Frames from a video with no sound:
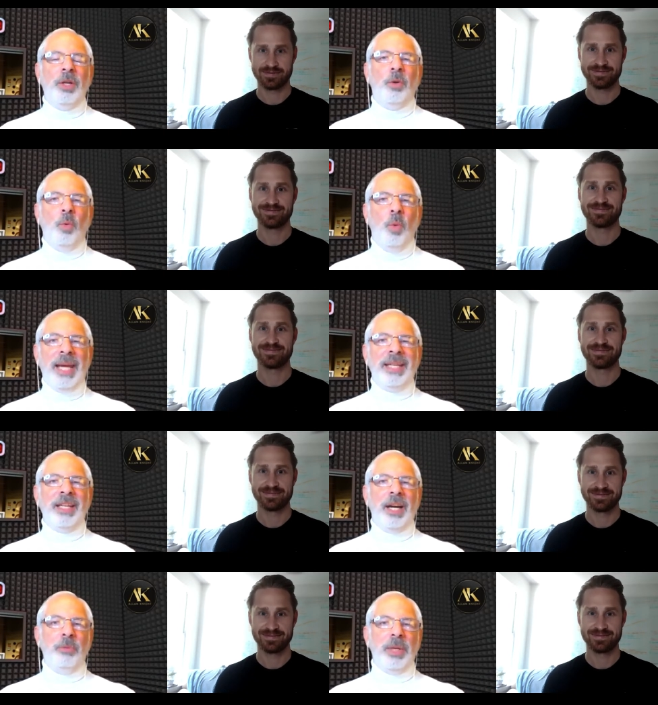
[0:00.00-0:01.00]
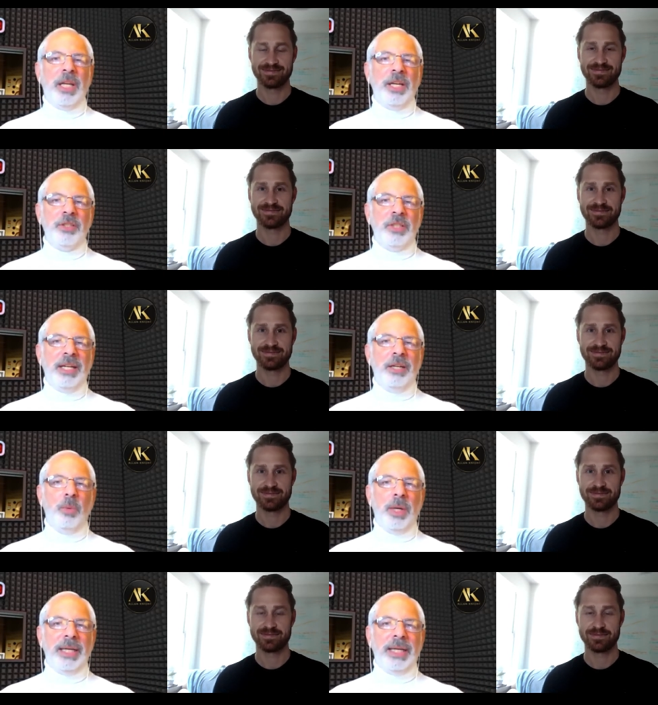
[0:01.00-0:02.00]
Speaker 1: way that I realized later
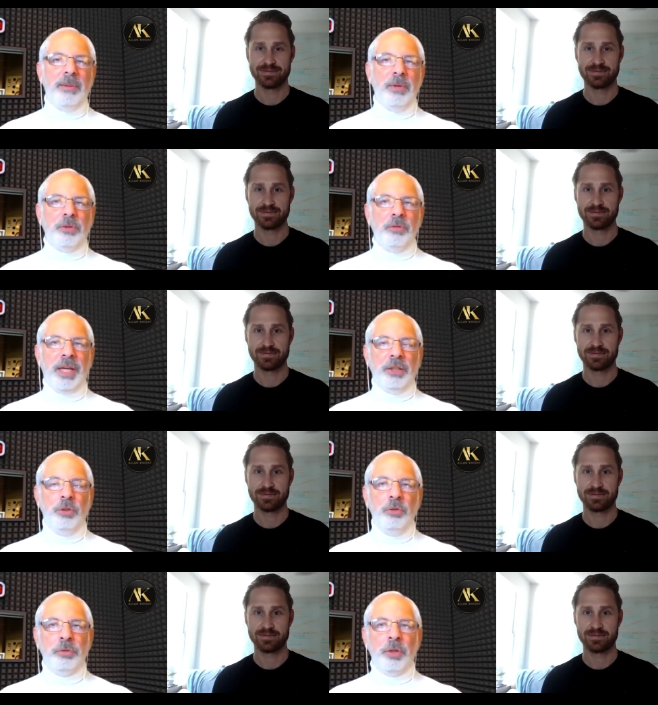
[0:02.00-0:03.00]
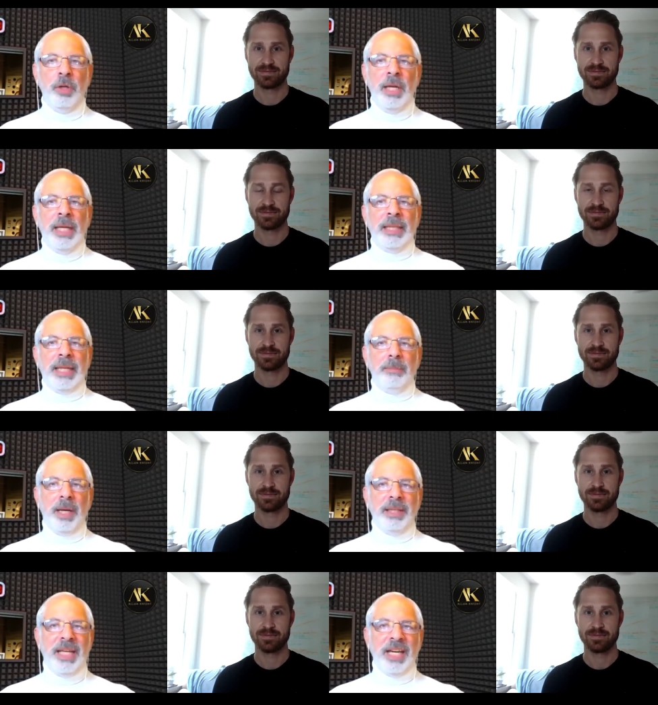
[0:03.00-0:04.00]
when I came out to Vancouver that
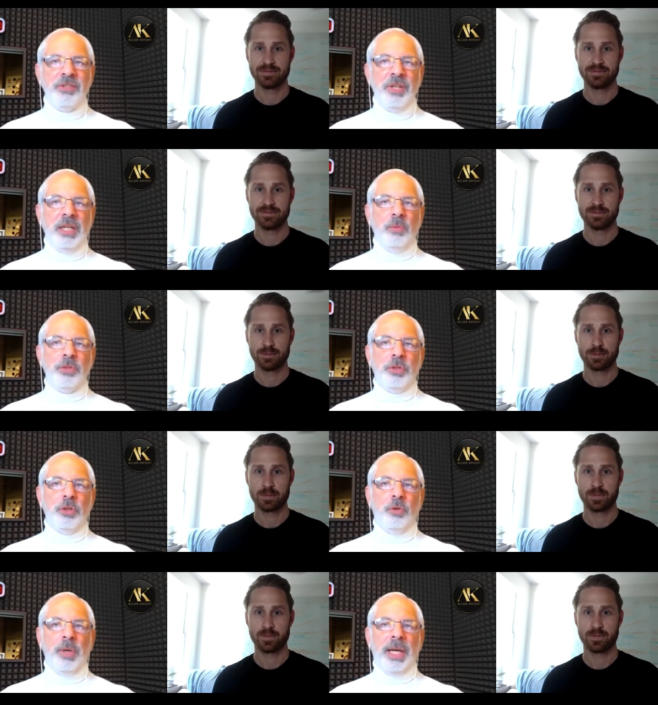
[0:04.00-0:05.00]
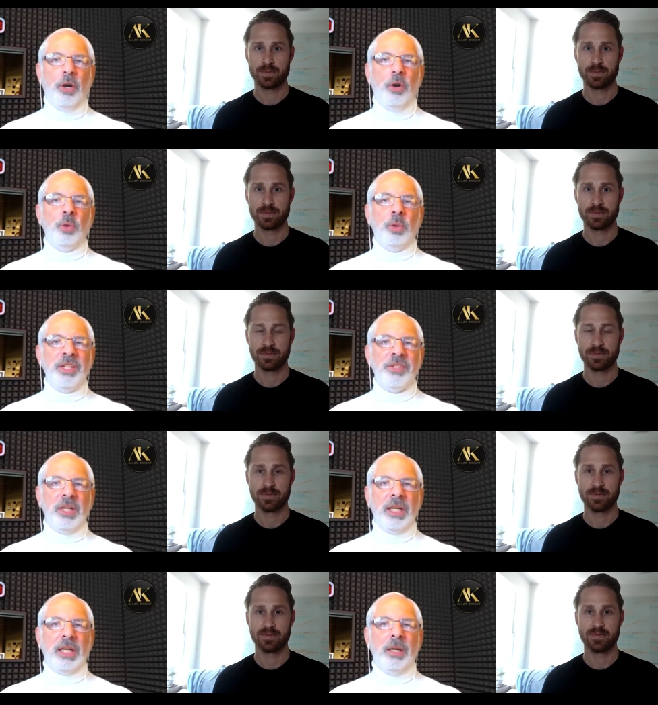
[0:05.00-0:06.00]
my destiny was to create a
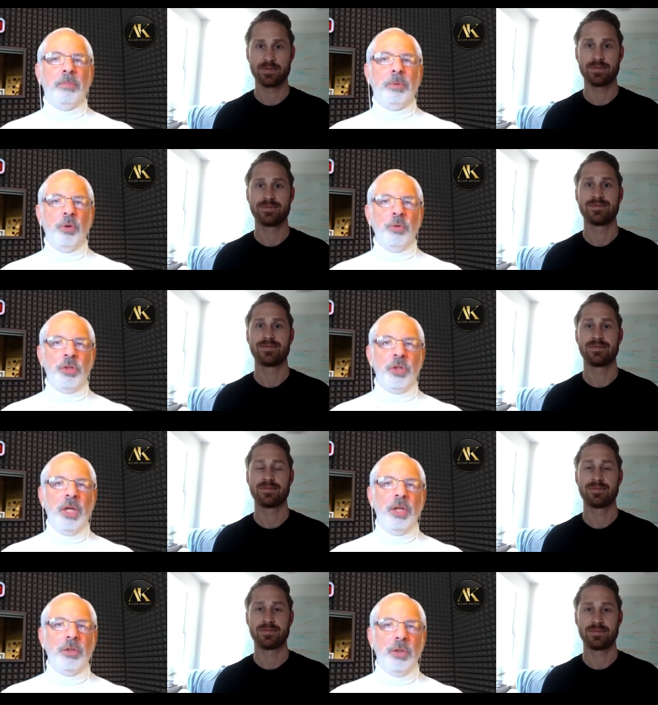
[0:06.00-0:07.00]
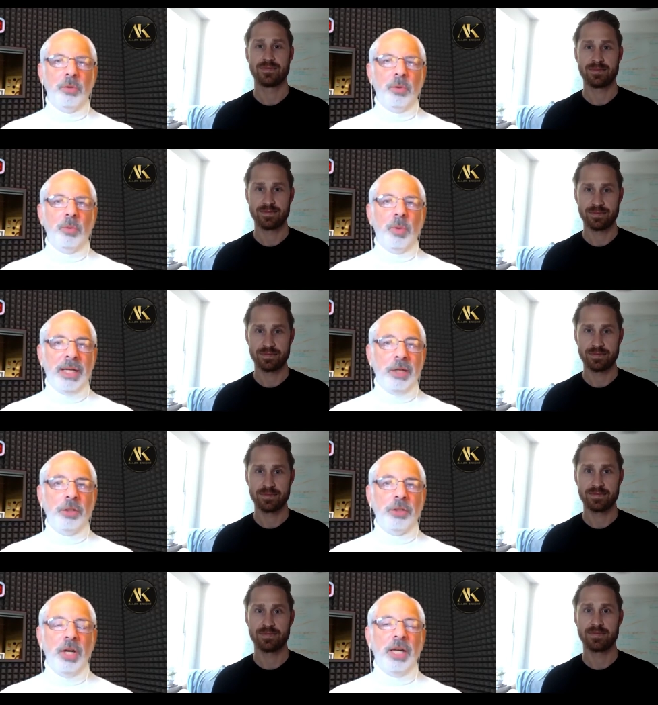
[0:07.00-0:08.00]
holistic approach to what I
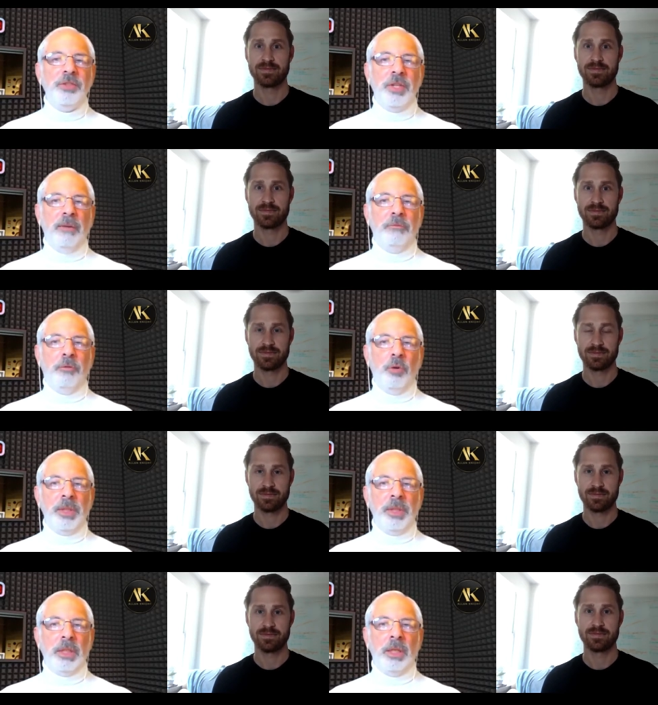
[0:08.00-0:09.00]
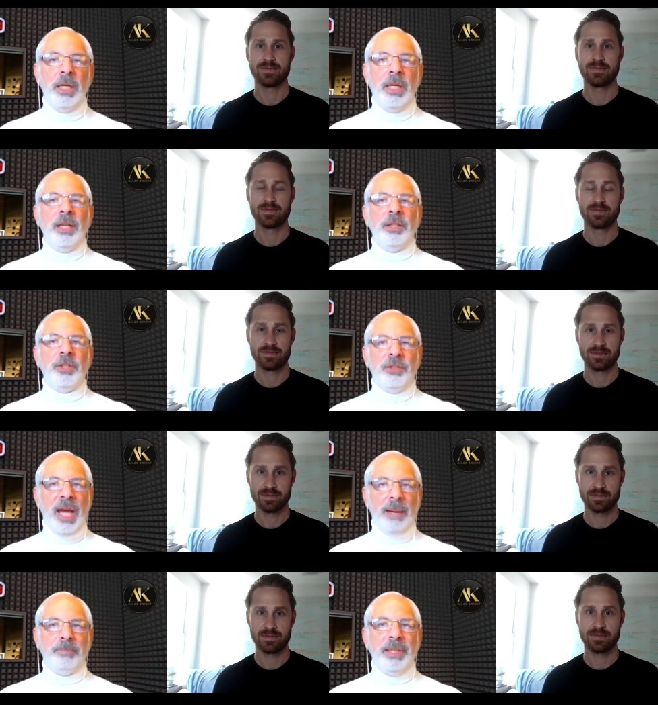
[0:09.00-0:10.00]
call the nine step formula to
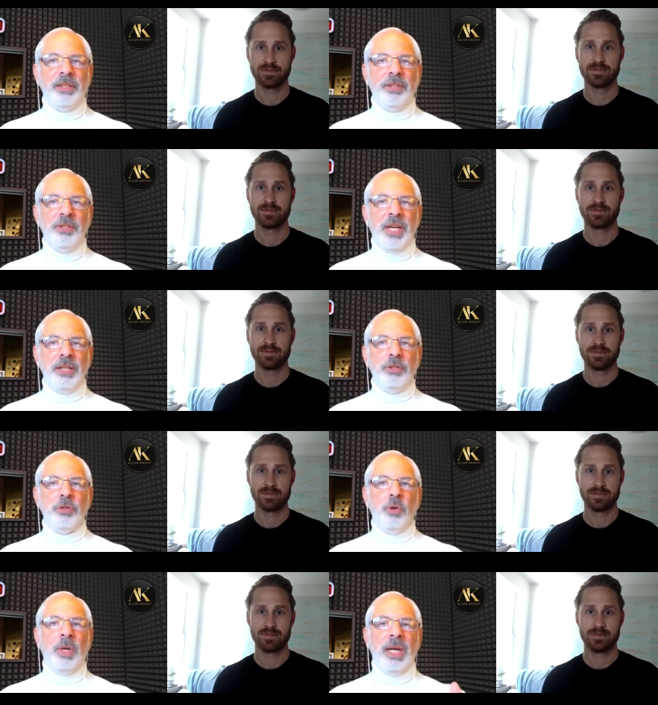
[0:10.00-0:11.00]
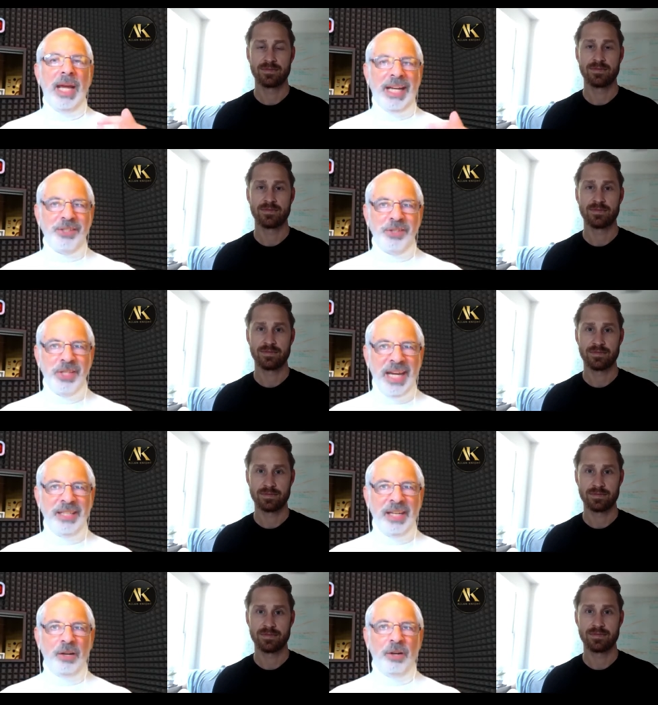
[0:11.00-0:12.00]
tap into the Zen zone and stay
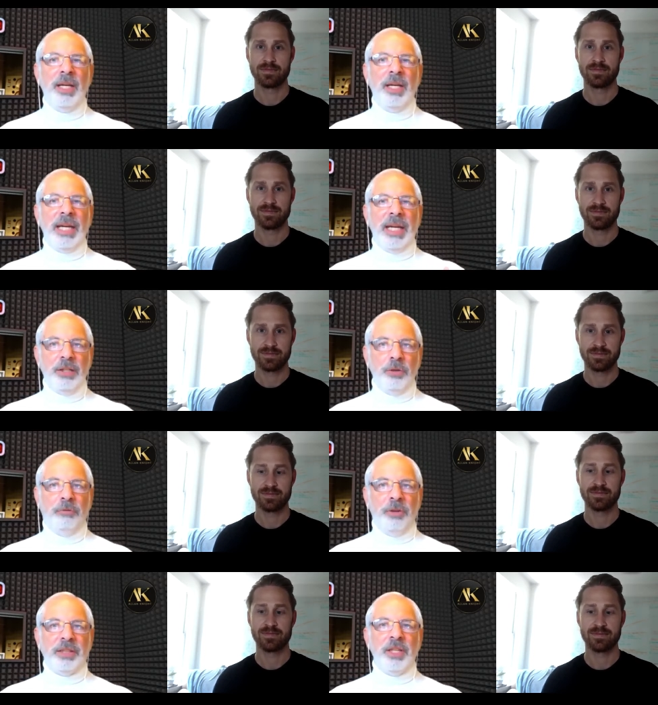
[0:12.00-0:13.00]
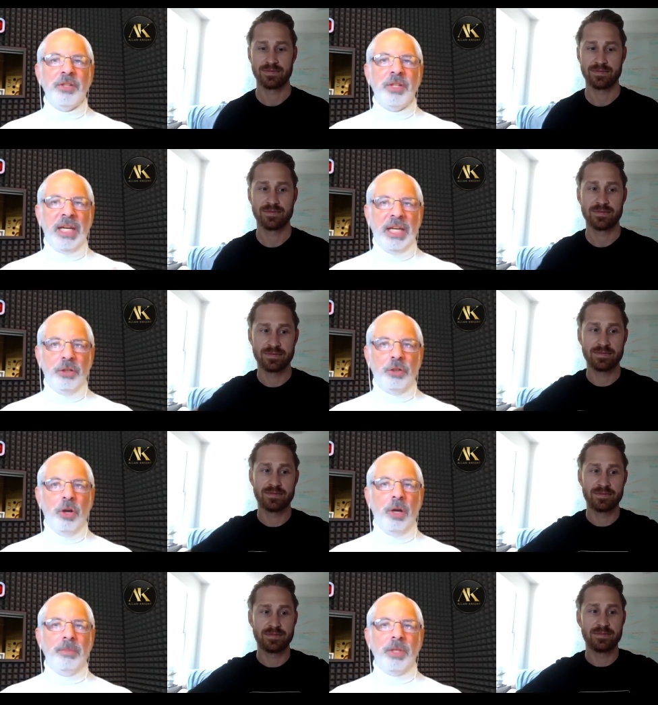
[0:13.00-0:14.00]
there inner fitness, inner
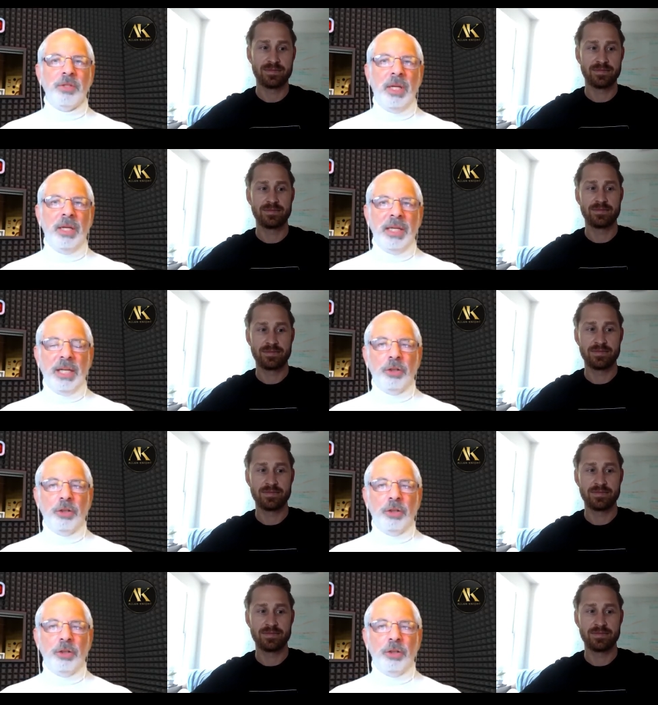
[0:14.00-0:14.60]
calmness, inner